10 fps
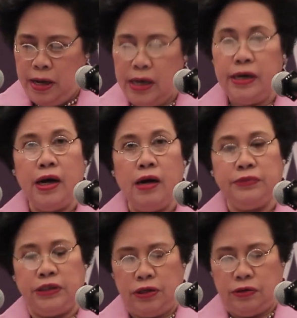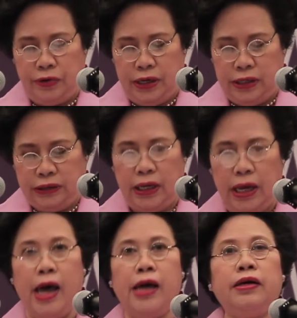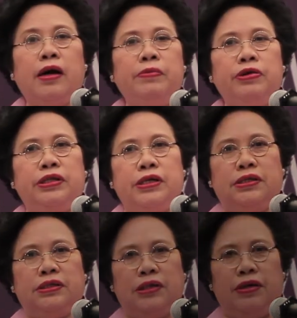incomes increase, and communities